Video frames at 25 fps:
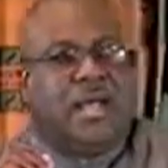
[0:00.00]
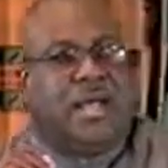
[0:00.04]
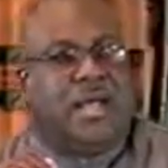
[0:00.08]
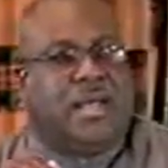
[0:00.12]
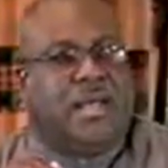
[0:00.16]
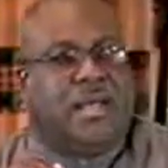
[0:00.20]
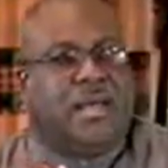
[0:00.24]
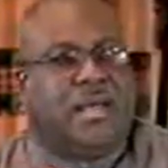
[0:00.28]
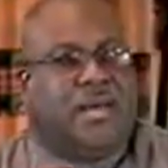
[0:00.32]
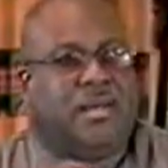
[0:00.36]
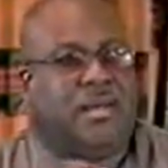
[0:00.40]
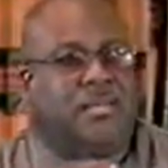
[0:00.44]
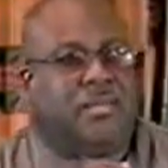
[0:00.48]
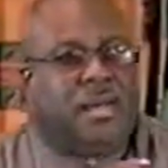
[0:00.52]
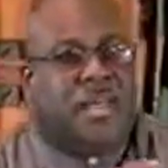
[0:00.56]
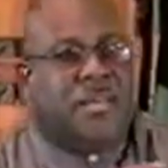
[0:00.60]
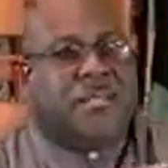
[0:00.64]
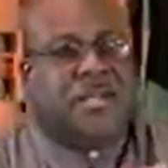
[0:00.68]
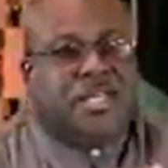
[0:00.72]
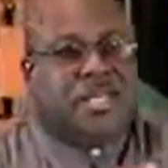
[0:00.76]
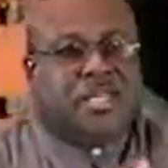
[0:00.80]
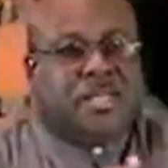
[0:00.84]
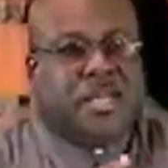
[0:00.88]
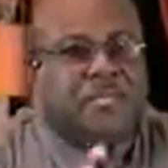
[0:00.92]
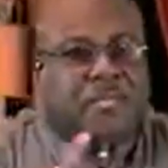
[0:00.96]
And now, let
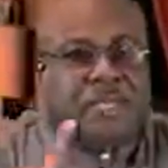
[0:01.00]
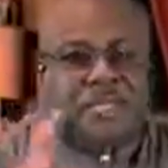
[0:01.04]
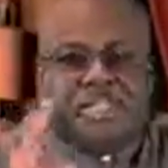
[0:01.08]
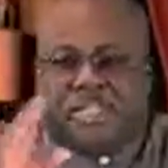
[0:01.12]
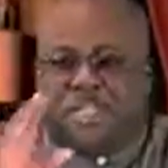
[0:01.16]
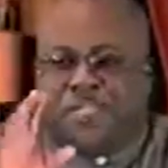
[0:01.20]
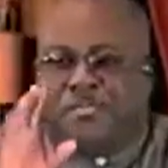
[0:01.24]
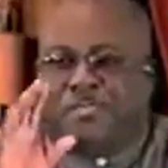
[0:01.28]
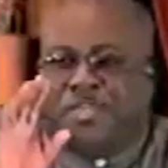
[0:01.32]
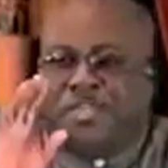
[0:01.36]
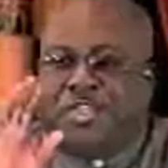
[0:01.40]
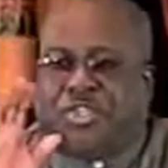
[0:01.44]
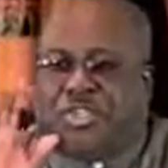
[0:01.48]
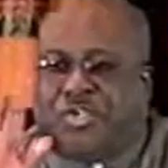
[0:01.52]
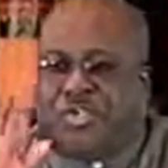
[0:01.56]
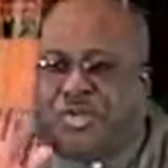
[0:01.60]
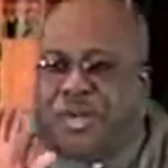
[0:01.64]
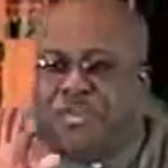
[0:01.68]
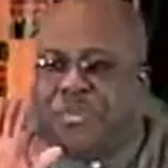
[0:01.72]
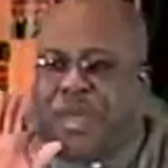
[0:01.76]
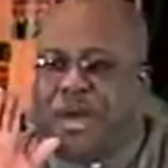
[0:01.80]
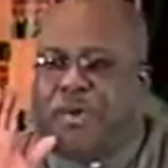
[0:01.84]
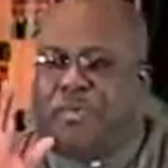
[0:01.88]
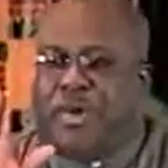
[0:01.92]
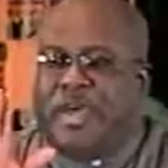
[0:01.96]
me just be sure
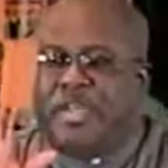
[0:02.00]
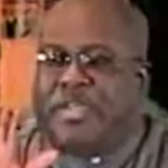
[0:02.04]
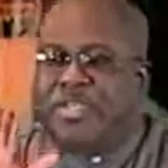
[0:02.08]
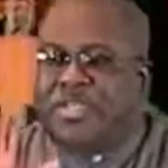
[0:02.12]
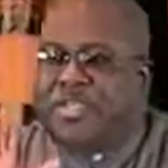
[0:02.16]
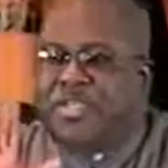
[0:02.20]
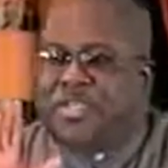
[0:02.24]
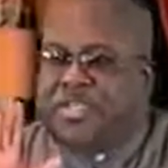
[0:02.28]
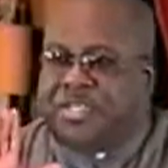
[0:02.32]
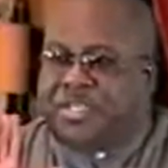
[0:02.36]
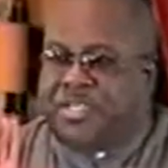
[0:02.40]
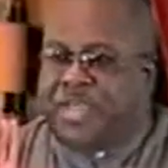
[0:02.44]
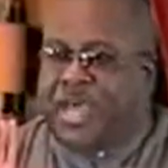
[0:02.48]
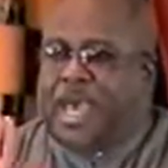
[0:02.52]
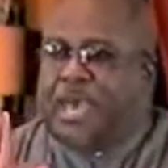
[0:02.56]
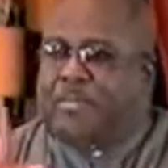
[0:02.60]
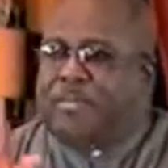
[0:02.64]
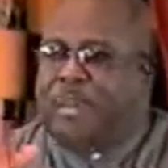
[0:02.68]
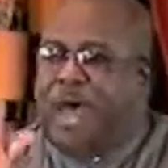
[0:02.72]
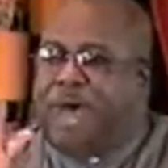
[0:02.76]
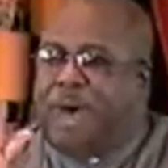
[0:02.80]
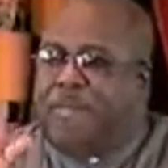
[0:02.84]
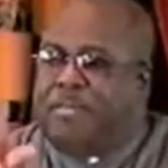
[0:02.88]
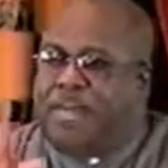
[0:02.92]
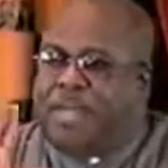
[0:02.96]
I'm not wasting your time.
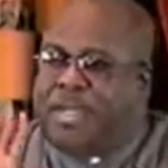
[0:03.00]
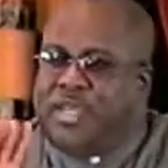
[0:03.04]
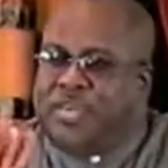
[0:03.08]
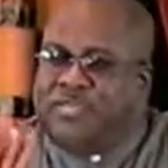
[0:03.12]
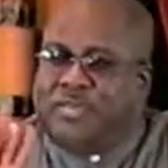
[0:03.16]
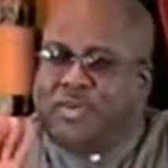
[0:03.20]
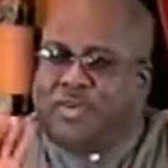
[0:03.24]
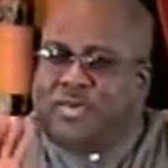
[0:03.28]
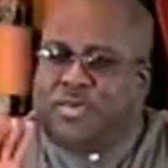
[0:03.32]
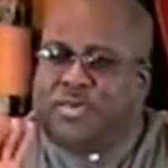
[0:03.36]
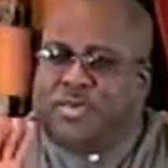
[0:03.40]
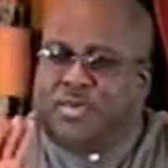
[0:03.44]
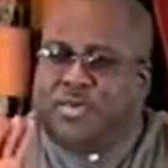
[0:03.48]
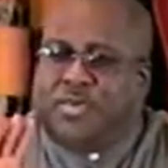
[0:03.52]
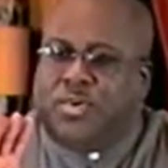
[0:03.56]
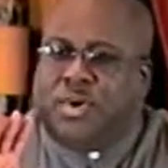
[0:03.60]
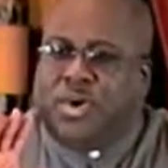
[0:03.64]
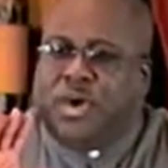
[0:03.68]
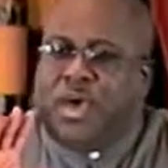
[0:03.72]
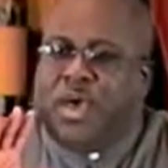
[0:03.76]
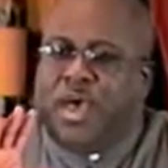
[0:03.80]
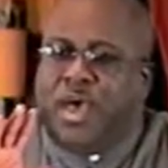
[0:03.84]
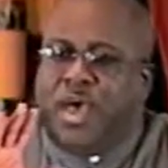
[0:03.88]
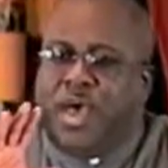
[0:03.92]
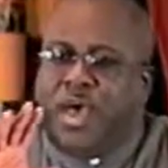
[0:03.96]
How many of
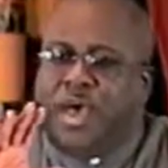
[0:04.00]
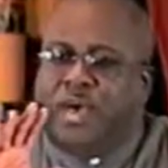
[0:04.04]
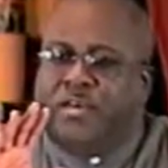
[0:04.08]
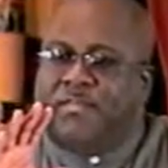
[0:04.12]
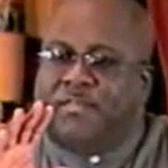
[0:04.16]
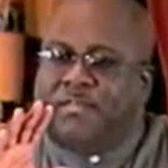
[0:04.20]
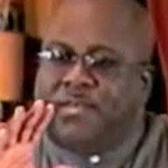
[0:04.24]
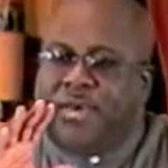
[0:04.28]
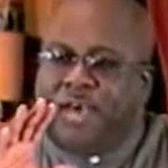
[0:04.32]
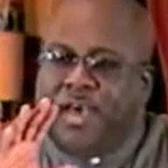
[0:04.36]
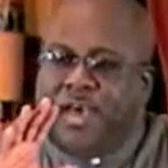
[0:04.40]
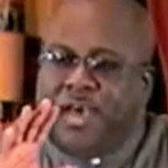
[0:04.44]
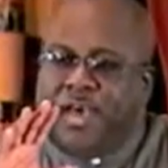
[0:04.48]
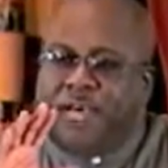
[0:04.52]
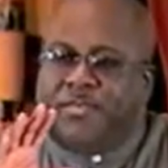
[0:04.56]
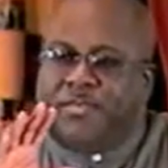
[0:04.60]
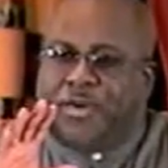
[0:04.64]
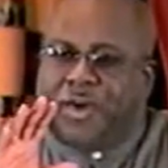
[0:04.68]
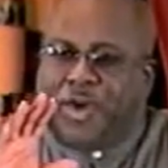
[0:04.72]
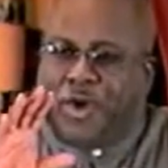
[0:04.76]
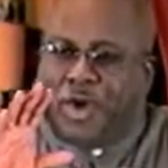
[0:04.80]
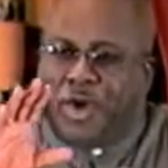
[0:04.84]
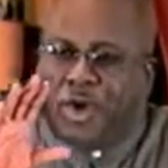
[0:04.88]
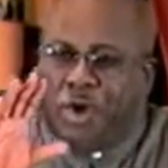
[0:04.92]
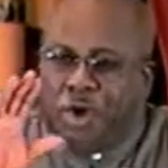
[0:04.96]
you have
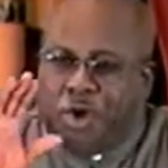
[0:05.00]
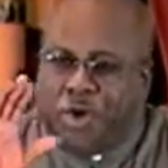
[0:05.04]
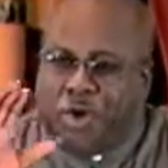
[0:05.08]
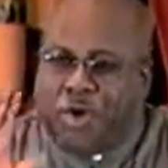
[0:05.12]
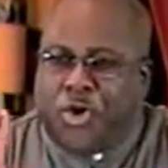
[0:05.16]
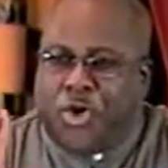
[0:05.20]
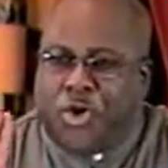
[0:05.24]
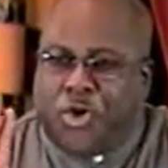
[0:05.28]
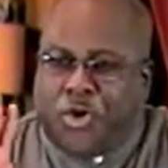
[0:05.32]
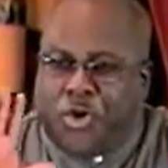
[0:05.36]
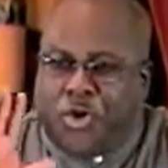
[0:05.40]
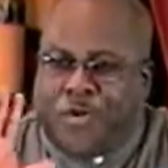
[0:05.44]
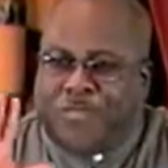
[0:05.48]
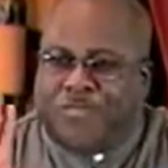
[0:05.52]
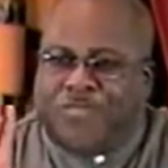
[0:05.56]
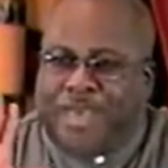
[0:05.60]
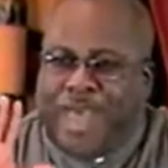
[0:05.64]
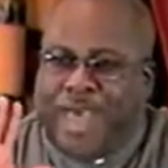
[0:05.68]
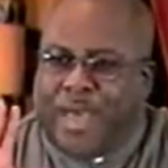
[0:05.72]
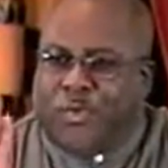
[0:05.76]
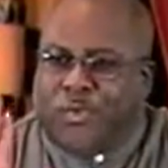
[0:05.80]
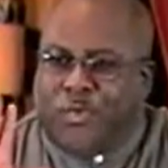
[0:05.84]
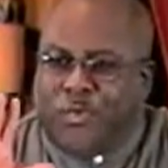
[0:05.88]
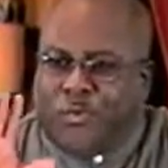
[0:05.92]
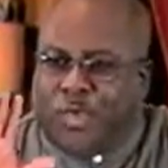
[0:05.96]
ever heard of
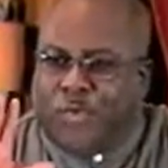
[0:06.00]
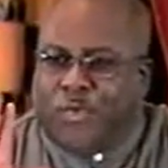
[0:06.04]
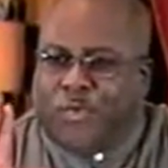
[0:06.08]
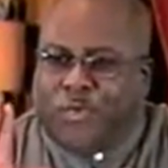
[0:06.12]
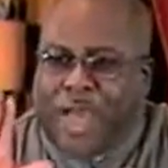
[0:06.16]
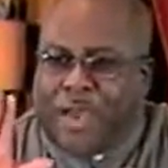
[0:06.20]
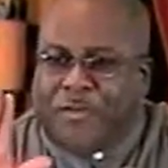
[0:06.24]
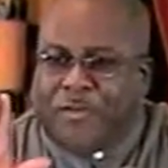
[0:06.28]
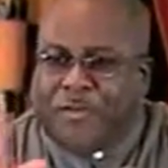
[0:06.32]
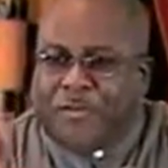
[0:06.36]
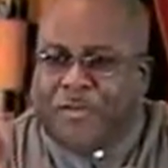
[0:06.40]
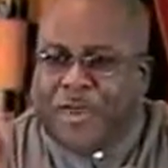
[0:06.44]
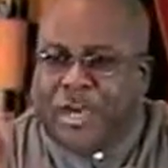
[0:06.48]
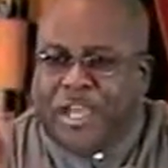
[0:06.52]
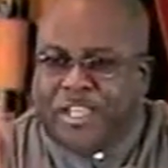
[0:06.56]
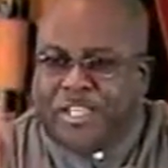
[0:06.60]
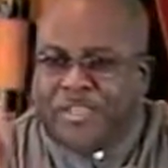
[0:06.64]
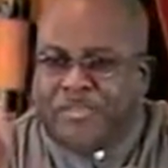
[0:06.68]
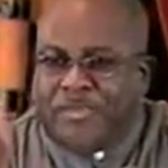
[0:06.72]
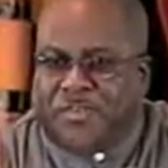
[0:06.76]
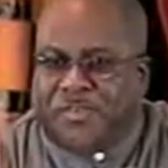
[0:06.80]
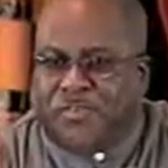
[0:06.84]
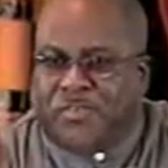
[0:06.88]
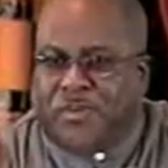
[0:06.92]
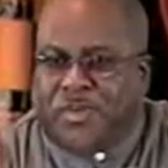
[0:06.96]
that
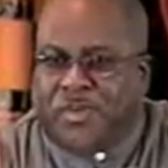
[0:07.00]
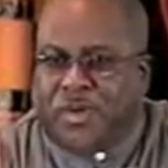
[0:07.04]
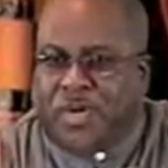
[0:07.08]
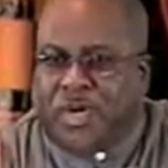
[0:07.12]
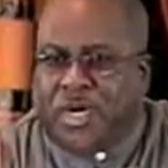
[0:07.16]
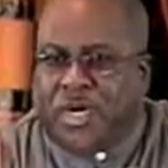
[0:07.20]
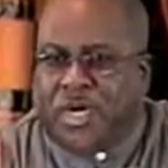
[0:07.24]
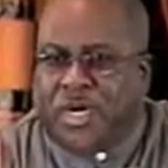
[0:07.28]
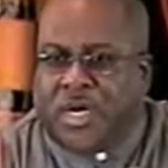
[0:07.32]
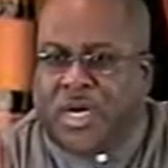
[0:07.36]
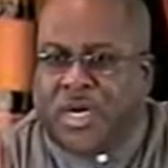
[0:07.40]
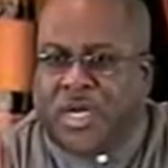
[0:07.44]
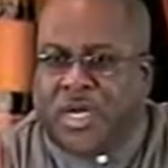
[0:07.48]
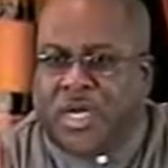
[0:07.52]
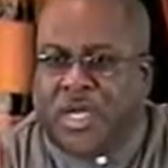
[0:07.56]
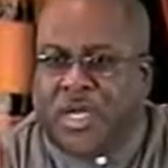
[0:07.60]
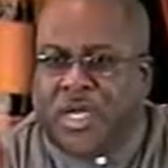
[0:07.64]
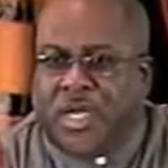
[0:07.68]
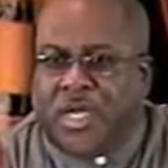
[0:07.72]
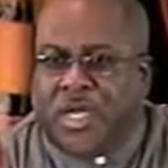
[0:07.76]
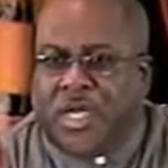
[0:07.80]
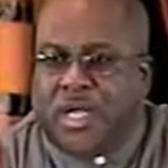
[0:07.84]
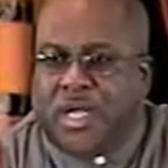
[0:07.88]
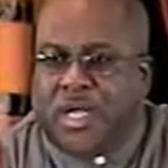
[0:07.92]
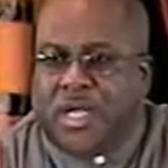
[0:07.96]
phrase before?
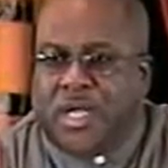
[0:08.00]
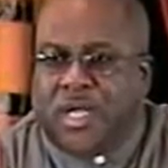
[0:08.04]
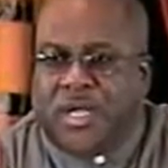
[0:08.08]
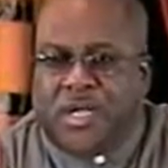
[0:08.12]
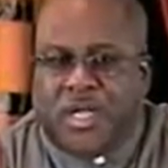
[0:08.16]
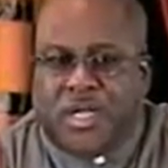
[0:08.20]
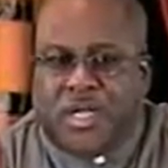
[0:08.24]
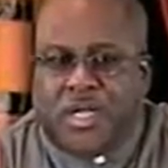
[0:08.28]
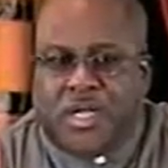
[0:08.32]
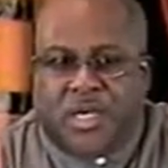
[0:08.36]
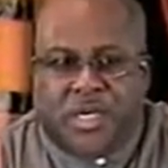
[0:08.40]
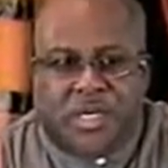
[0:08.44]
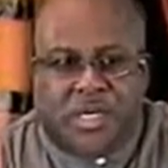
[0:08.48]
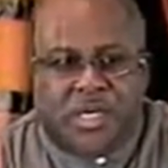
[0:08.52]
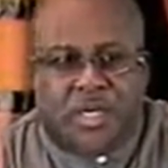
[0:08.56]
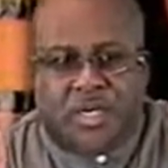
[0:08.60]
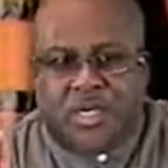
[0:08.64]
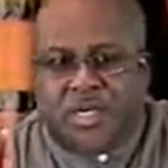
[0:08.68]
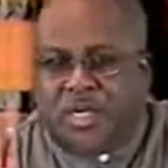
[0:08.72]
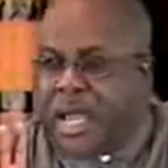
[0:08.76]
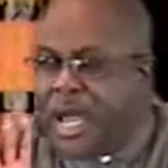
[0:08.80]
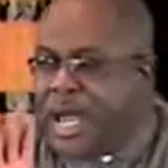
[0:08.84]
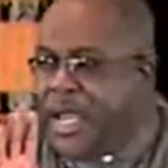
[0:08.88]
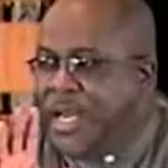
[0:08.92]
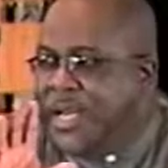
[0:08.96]

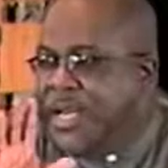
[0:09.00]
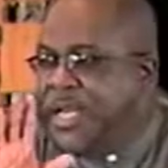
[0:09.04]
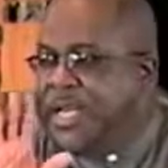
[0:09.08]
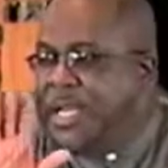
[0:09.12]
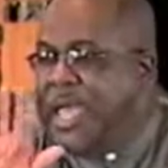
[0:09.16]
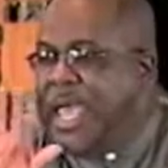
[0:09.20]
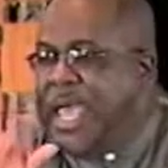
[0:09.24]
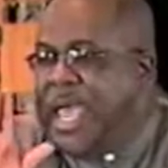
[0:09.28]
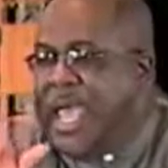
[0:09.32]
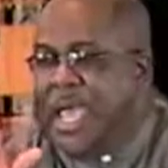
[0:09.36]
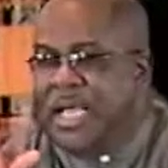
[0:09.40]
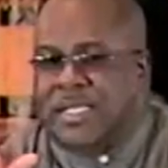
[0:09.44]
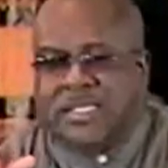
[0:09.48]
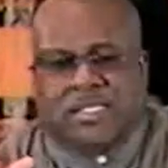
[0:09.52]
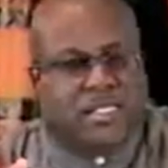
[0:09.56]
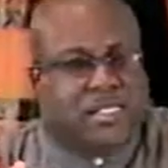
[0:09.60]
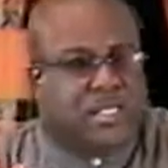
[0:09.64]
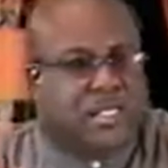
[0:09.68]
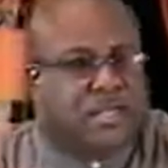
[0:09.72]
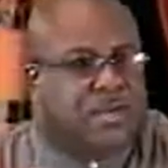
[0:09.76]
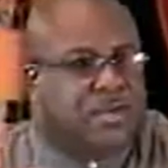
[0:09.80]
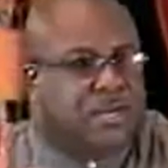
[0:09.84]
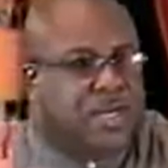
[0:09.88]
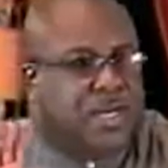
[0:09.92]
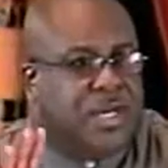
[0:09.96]
Good. Not any hands are
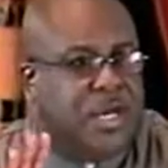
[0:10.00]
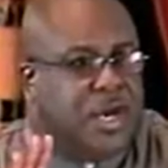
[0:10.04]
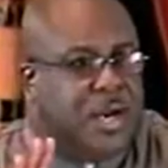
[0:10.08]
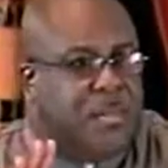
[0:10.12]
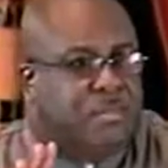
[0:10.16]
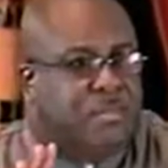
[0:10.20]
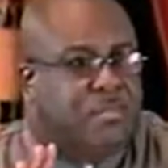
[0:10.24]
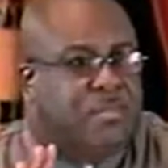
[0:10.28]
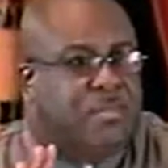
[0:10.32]
going up.